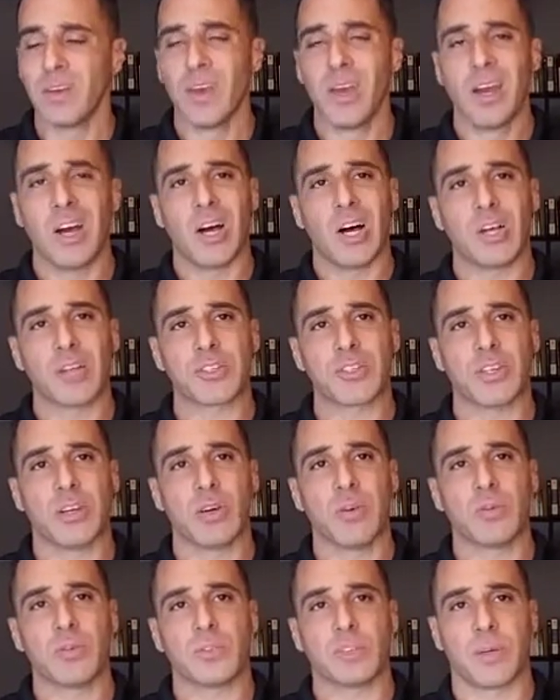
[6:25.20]

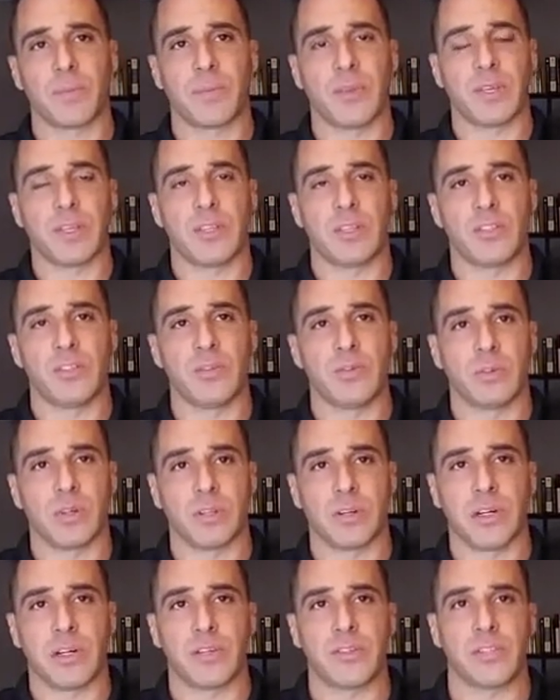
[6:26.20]
Also, something that you all
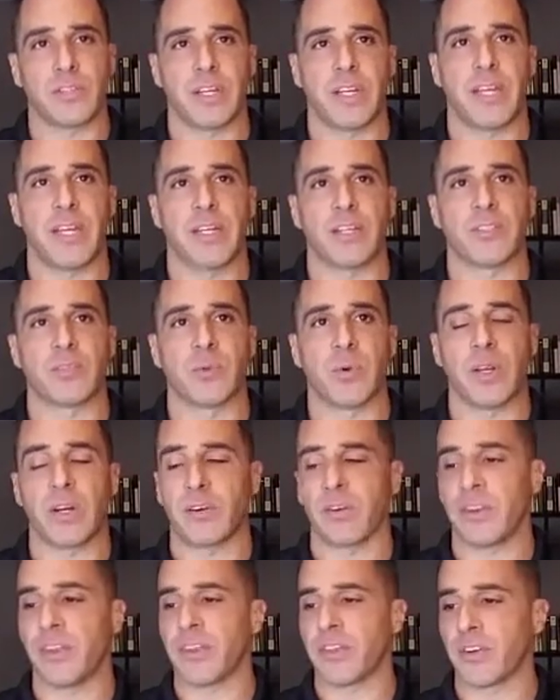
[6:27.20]
are interested in is we
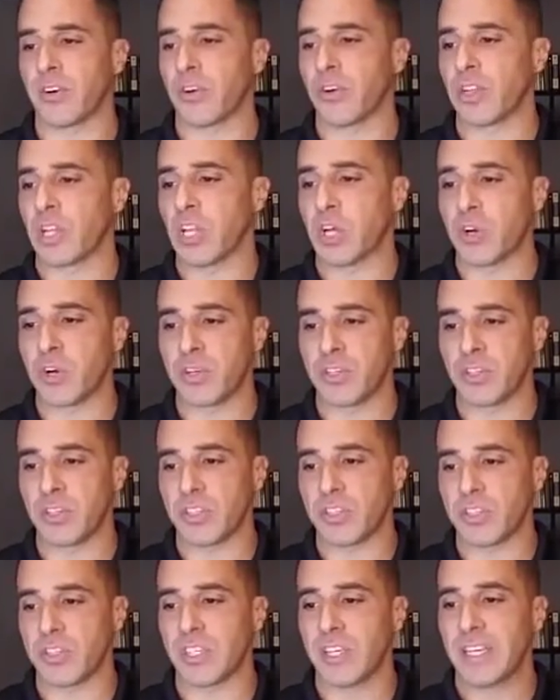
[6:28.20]
are the third
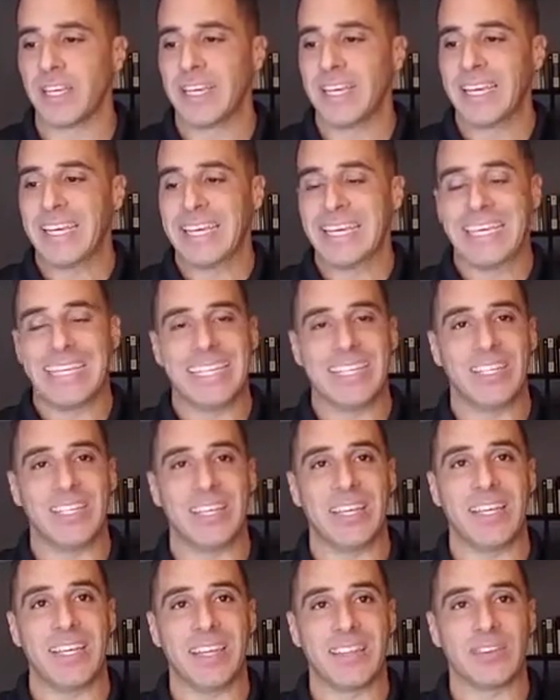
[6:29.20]
largest
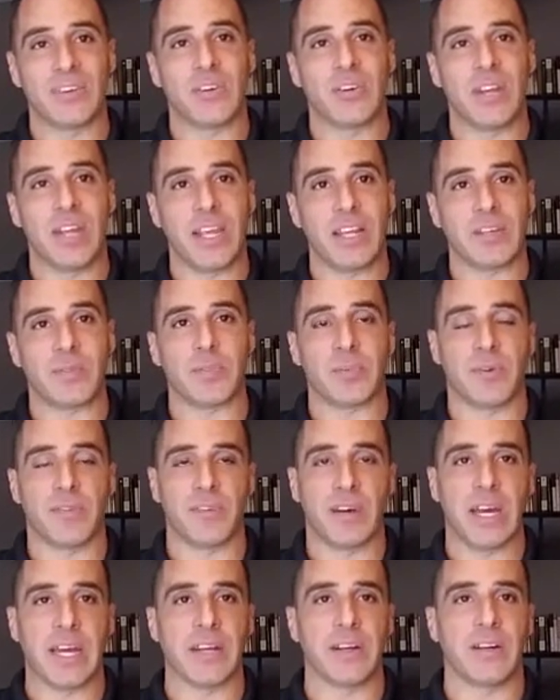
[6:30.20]
Ethernet
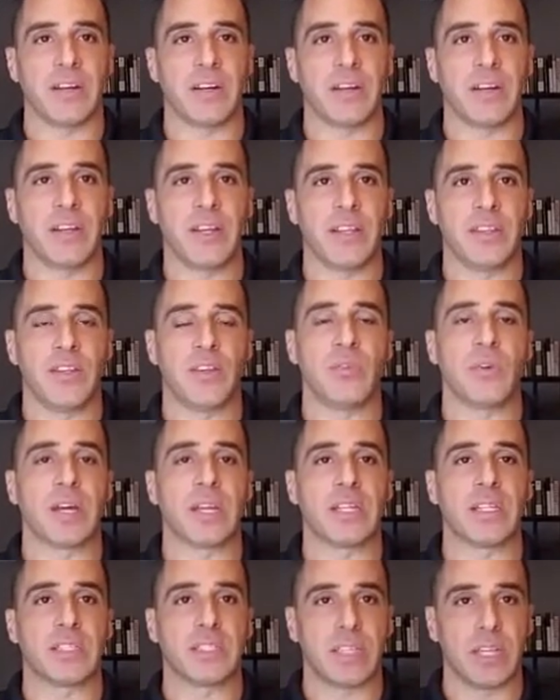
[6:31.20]
provider in the
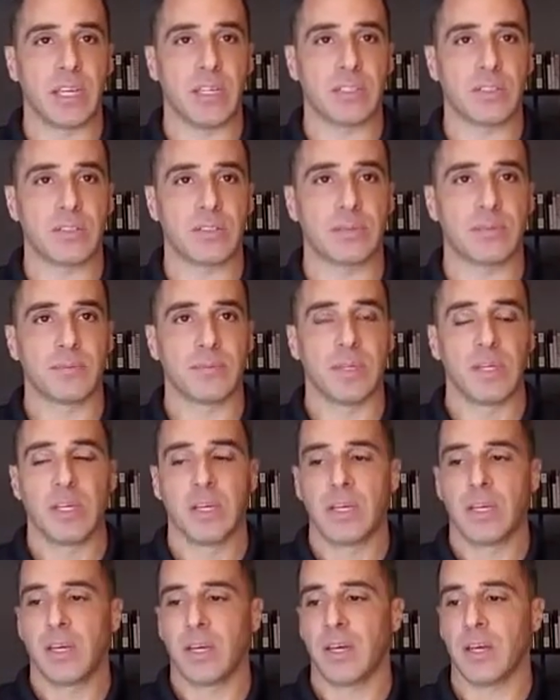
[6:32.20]
United States.
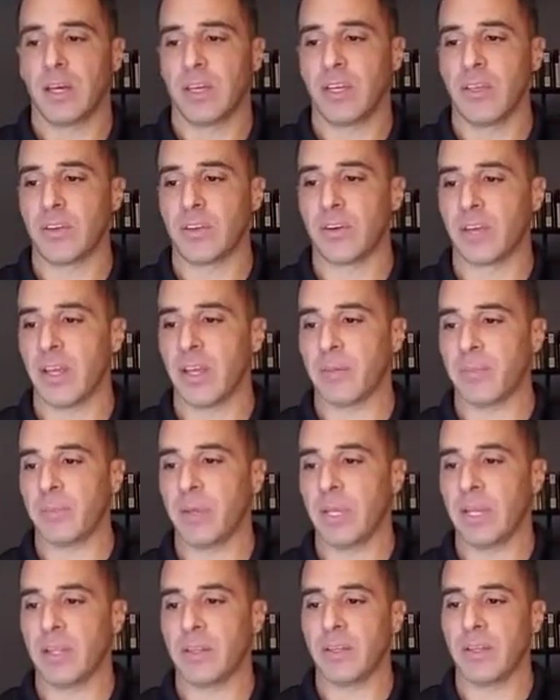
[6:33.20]
Ethernet
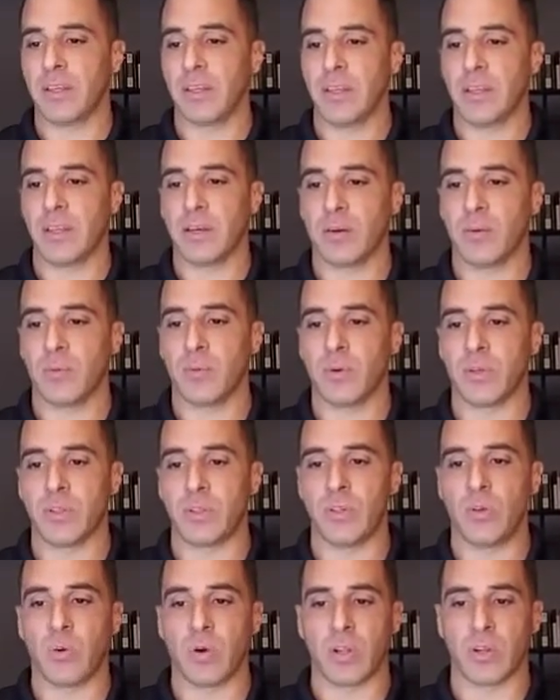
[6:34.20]
being what
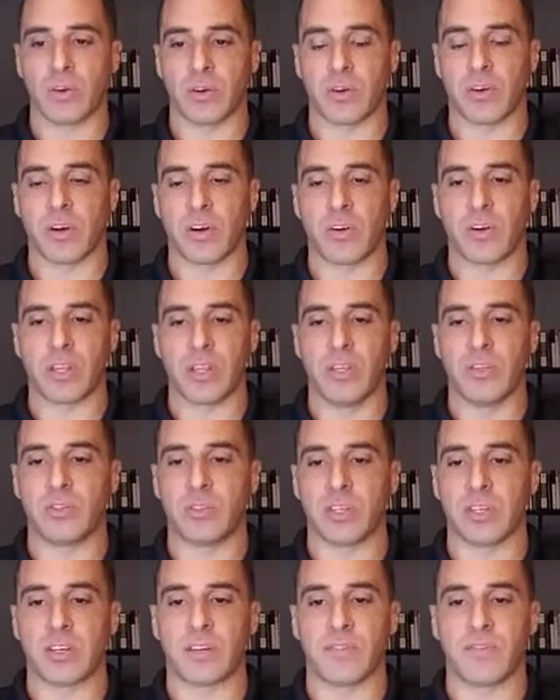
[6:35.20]
you all are currently
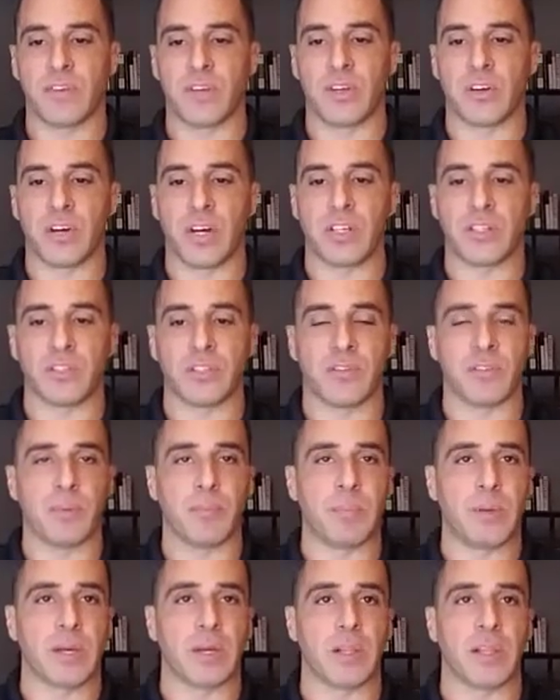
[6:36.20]
using a configuration of
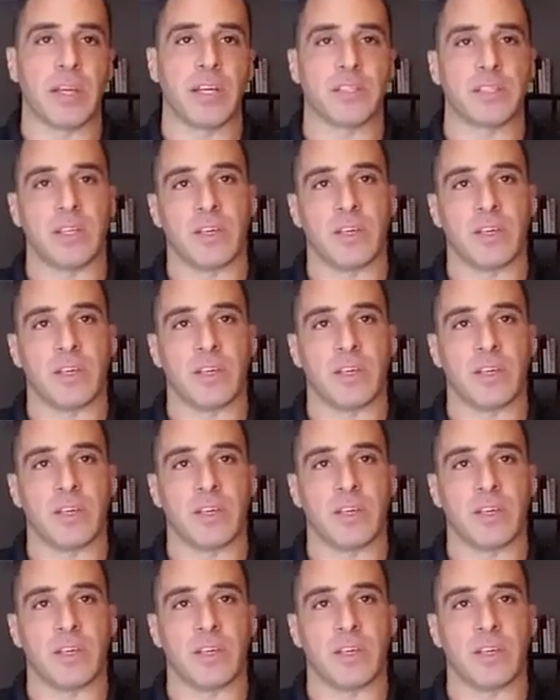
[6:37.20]
MPLS.